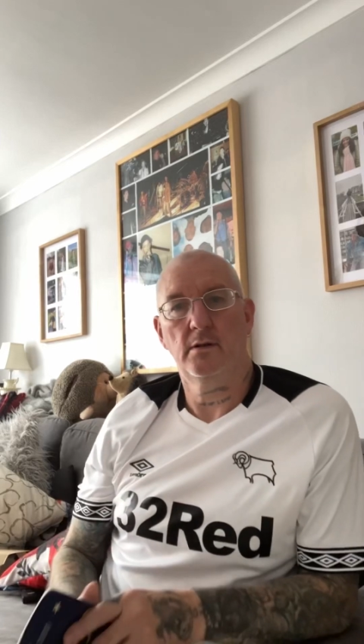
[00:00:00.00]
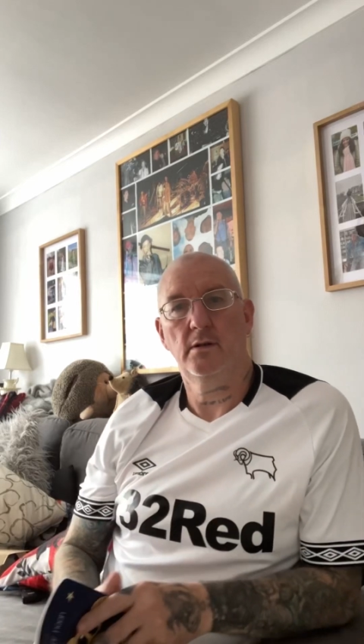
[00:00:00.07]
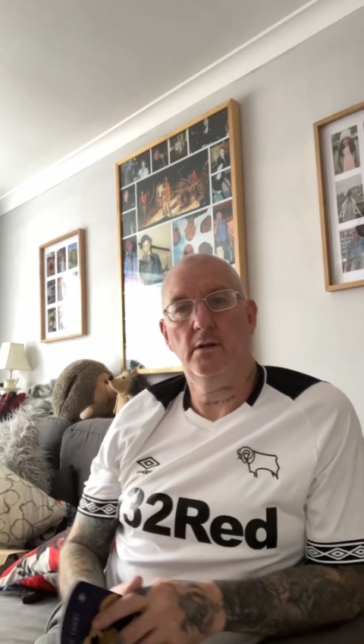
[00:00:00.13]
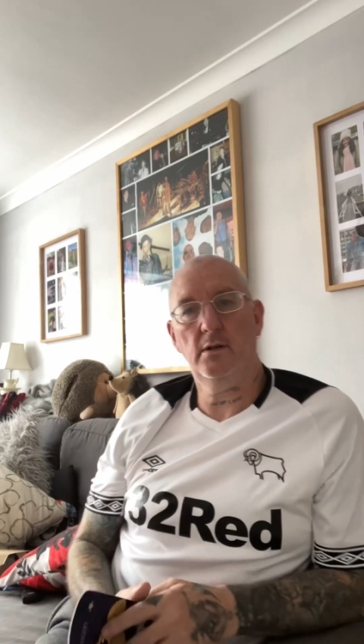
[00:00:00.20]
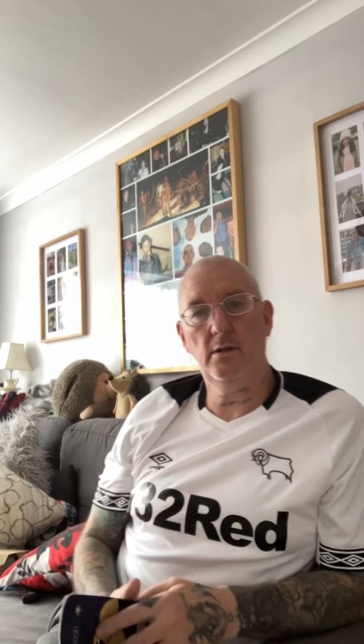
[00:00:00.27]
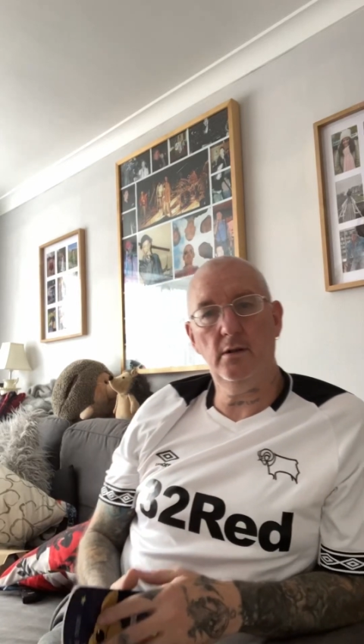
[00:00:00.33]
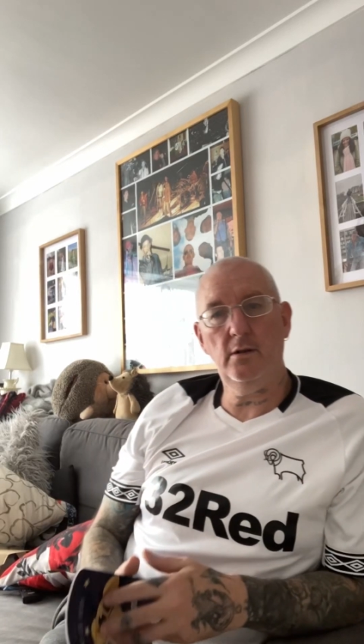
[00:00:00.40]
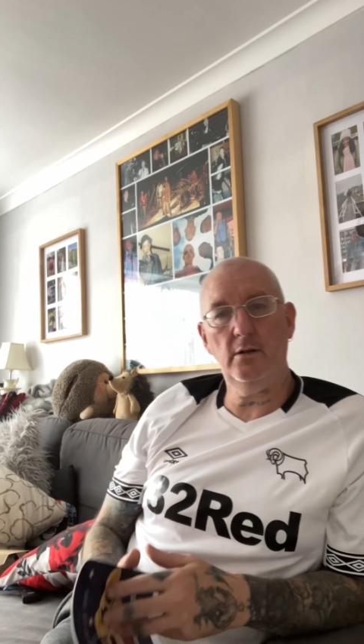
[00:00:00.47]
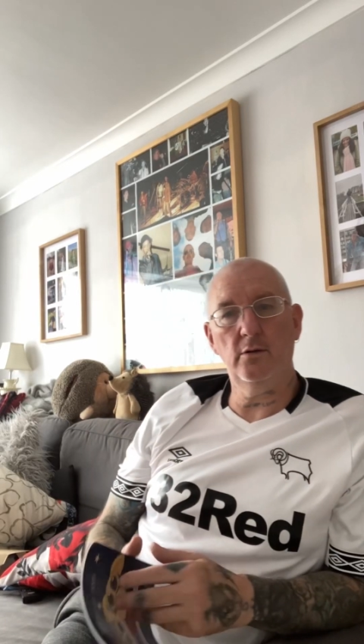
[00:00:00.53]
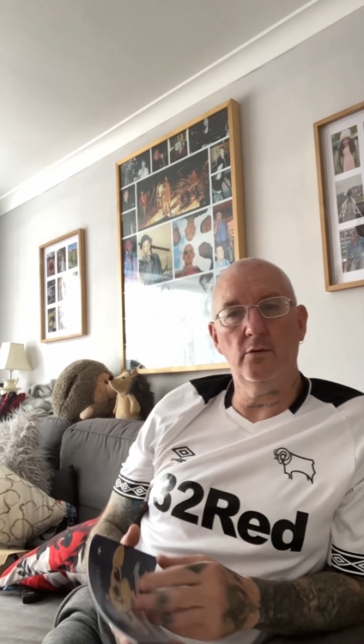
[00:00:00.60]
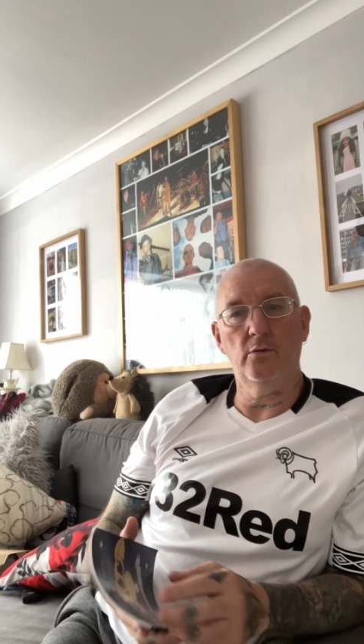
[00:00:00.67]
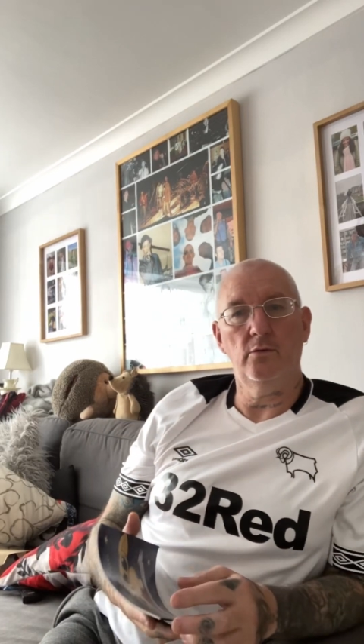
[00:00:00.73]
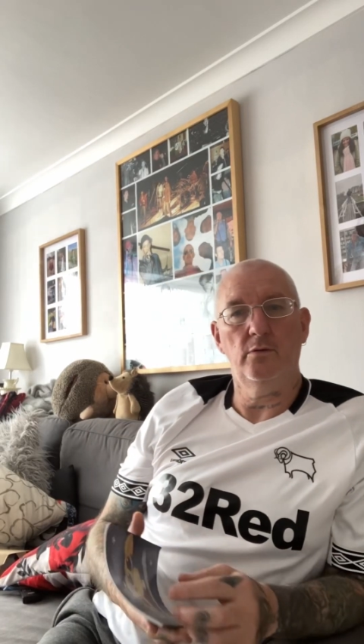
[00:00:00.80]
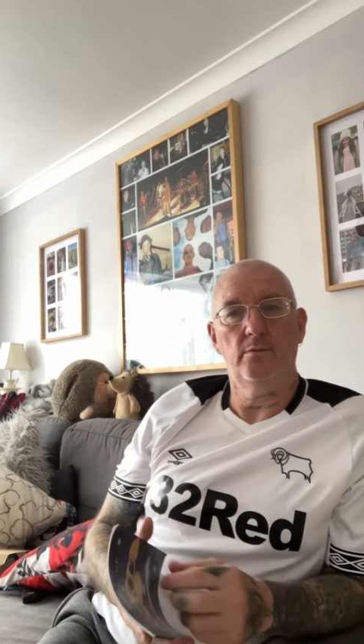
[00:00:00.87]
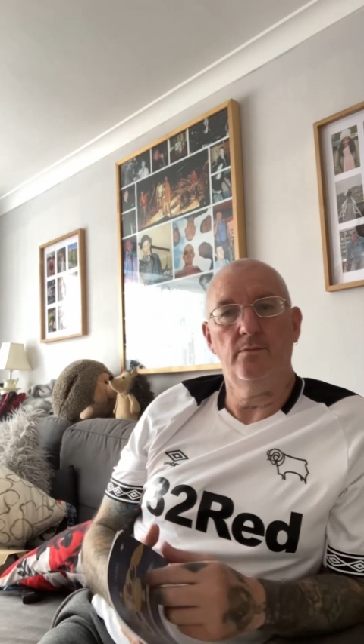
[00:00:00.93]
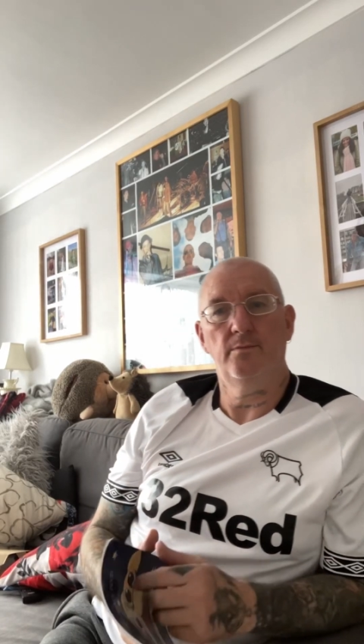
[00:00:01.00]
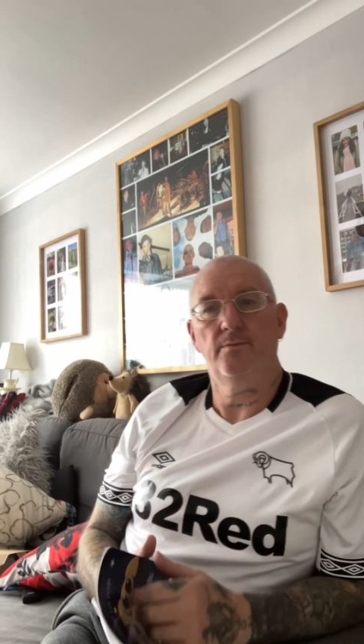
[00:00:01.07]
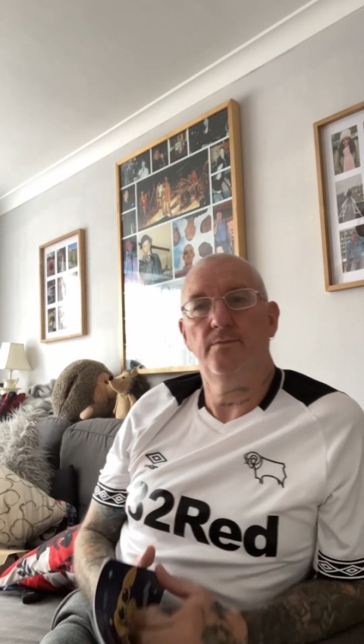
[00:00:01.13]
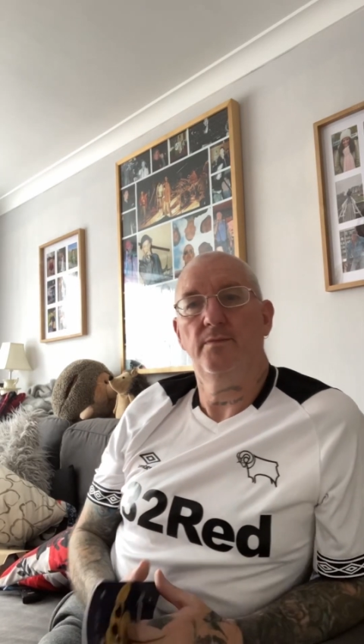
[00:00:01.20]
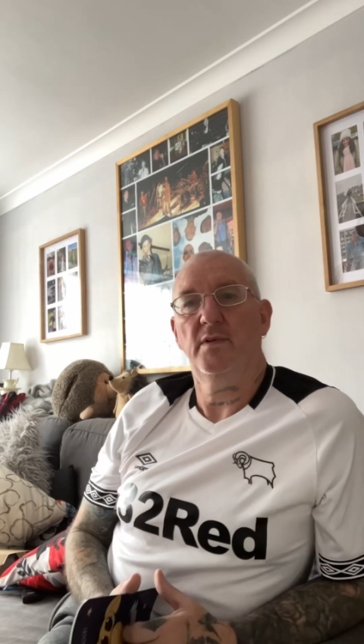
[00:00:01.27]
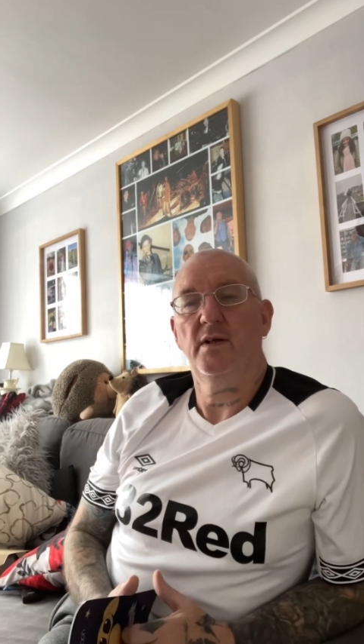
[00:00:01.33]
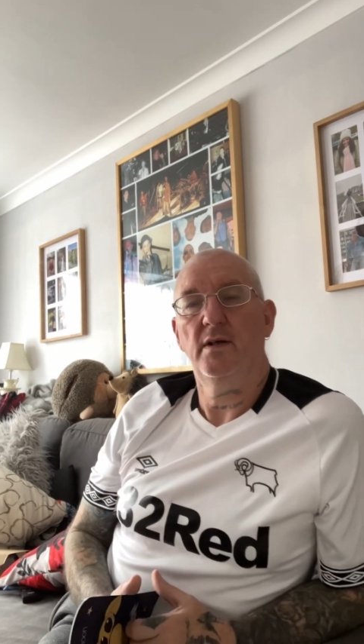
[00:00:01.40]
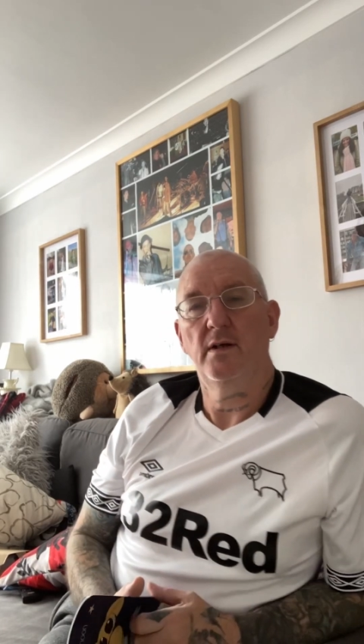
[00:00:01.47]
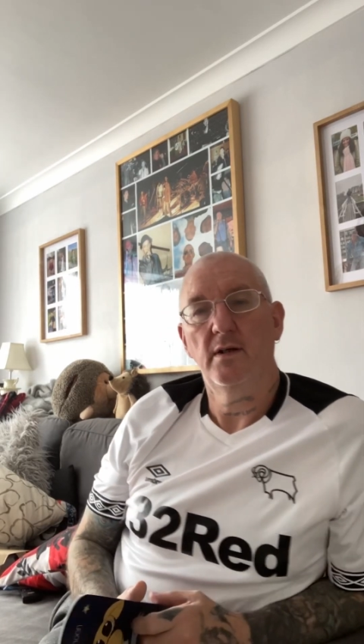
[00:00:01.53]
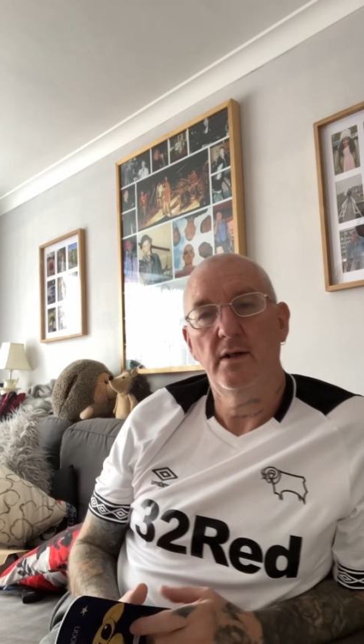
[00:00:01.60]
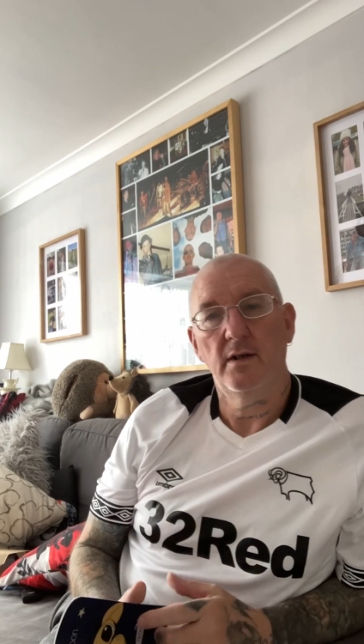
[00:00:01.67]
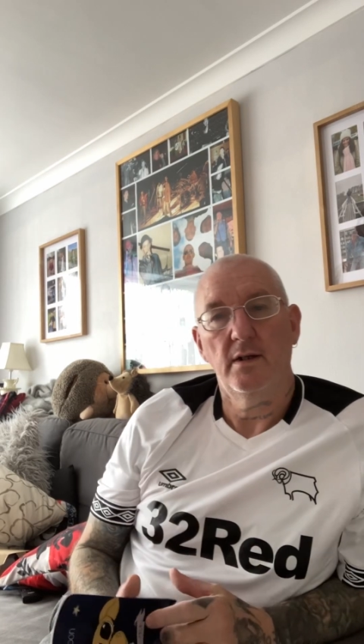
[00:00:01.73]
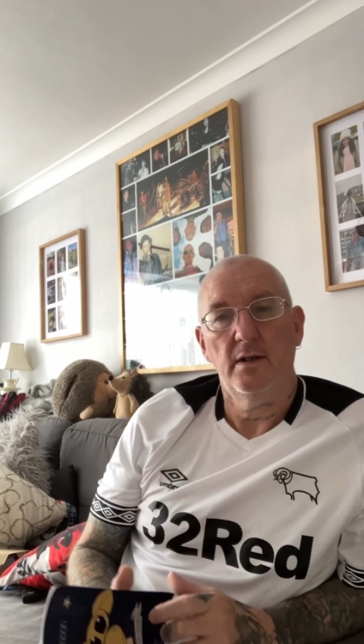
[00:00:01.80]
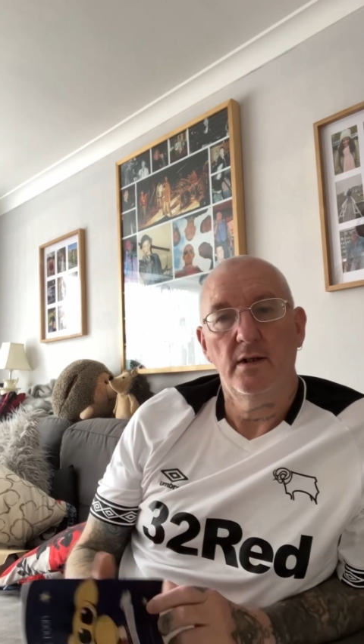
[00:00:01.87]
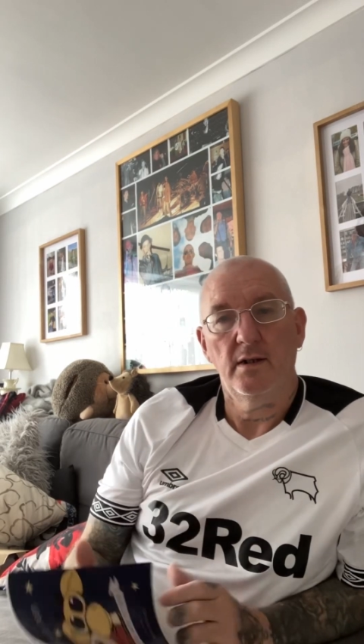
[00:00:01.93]
Hello,
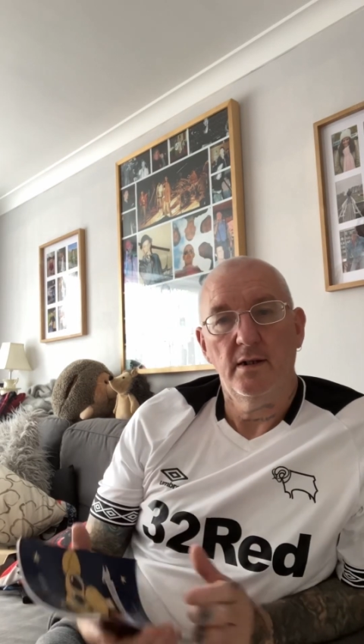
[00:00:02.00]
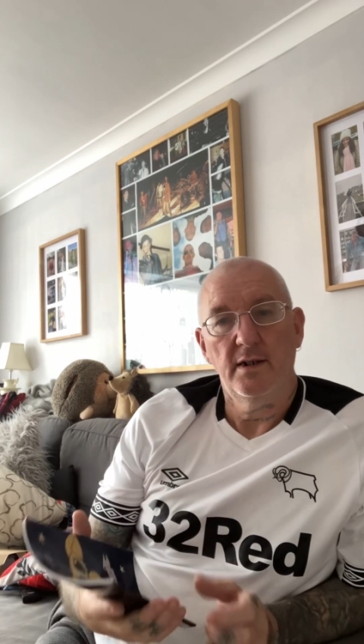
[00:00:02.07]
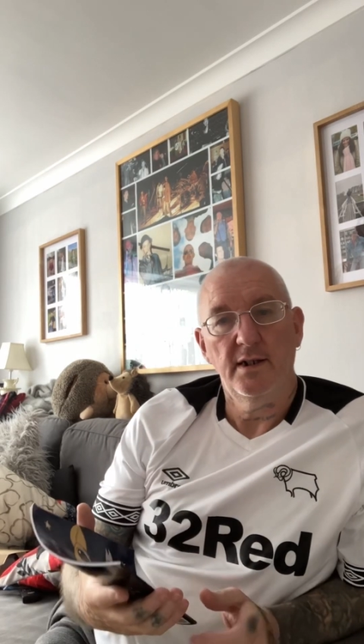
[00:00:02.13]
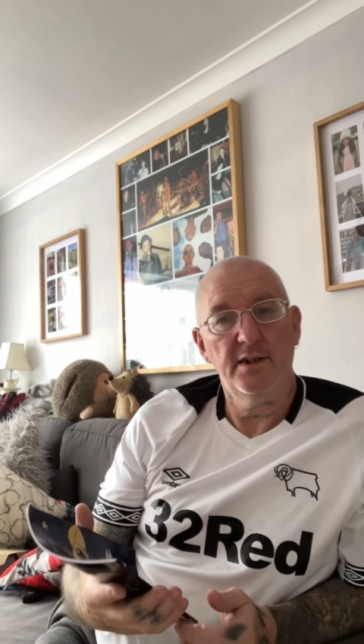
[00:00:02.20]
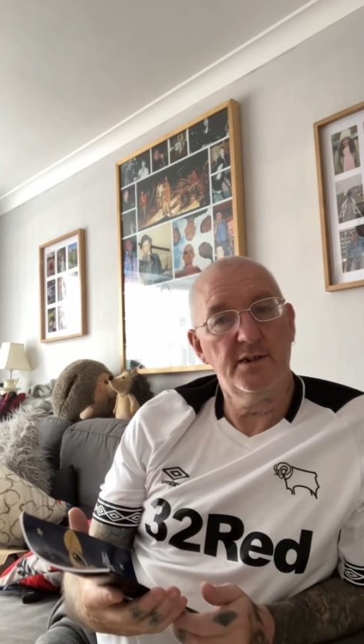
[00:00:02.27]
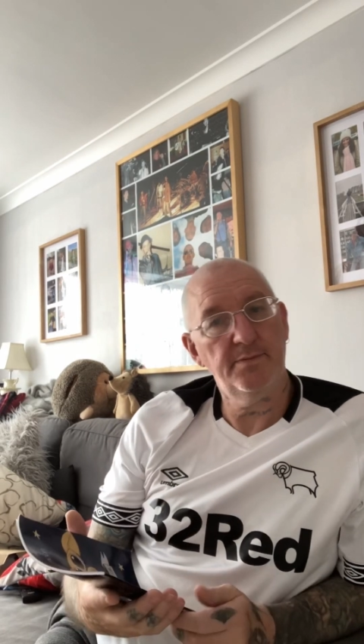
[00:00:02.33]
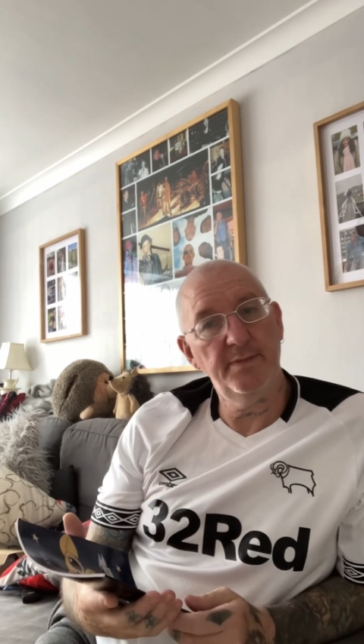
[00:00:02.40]
it's